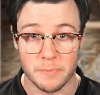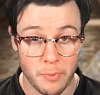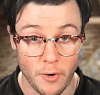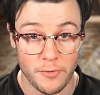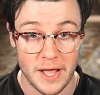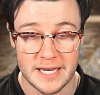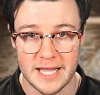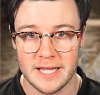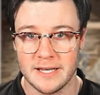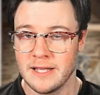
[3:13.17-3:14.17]
support they
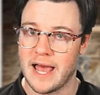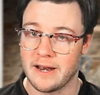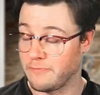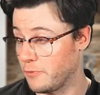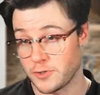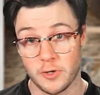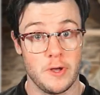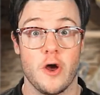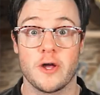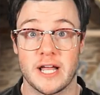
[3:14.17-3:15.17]
need. And of course, Hubi
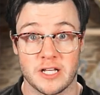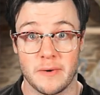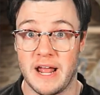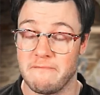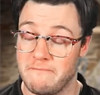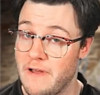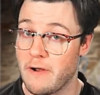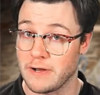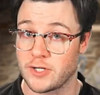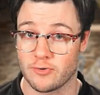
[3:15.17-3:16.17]
Hurkacz coming out
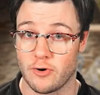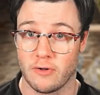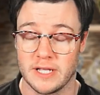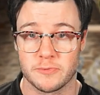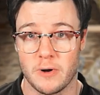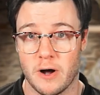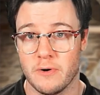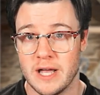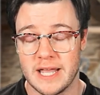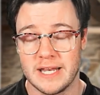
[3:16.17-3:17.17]
very strongly as
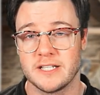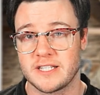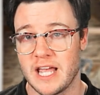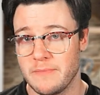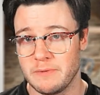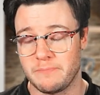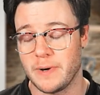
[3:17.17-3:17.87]
well in his statement.